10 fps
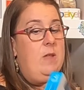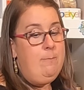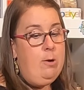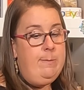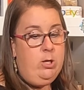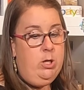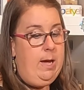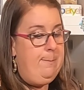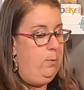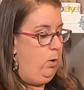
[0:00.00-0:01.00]
I probably could have
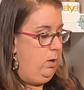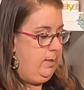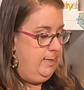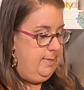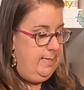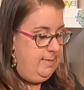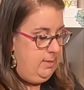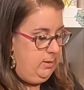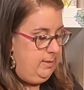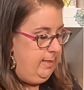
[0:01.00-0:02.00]
got more because it is
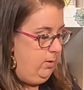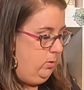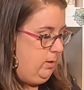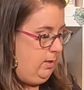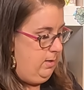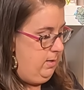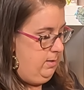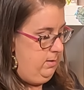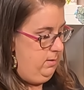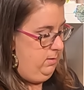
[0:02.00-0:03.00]
still sealed
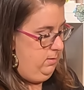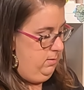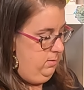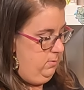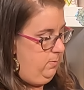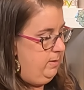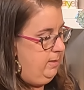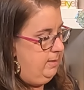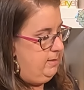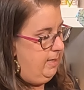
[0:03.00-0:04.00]
on one
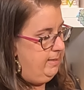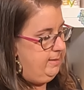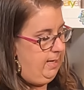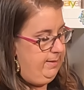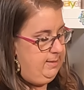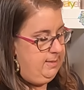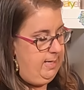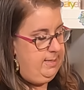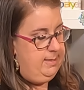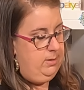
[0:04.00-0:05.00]
of the sides. Yeah, this
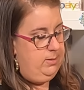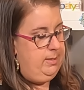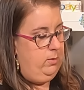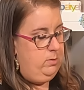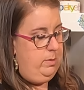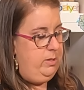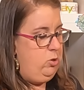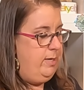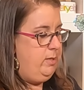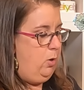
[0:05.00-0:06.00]
side is still sealed. So they
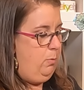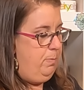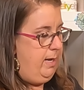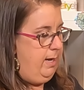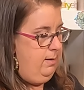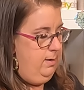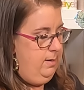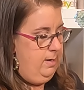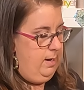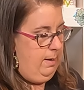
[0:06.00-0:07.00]
tried to open it,
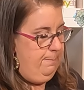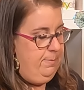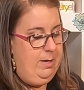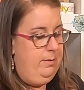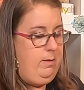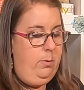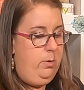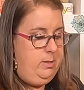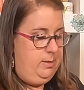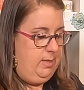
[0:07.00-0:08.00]
but they
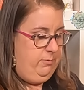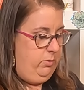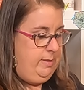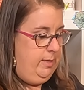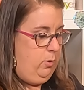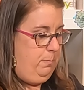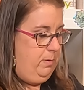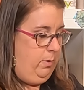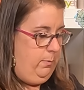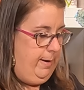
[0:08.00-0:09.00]
weren't successful. It didn't
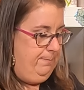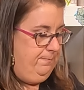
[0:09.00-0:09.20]
open all the way.